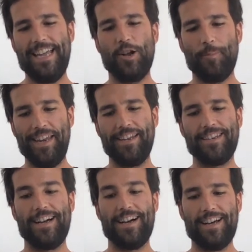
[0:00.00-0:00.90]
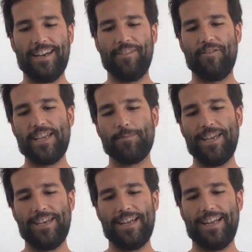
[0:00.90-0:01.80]
committed an
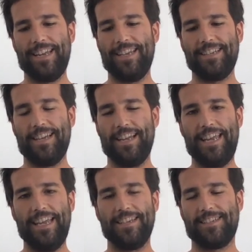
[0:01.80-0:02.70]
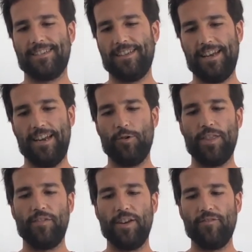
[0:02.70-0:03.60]
investment, and he's an
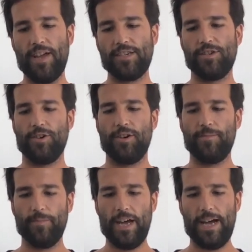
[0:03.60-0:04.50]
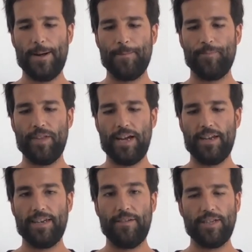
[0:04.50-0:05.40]
incredible investor.
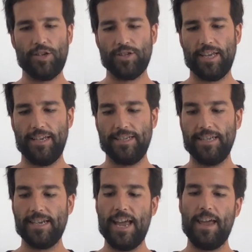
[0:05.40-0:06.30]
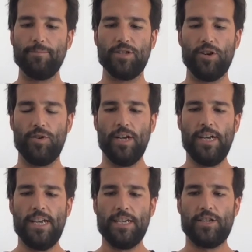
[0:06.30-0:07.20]
David Soskins is his name. So
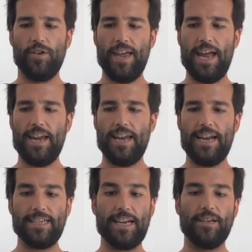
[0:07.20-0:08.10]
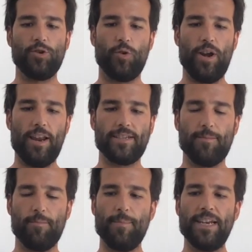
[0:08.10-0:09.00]
then that started to create
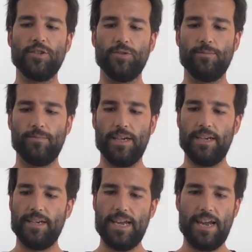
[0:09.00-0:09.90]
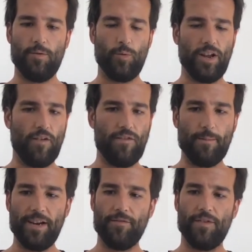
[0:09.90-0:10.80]
some momentum, and then we got family and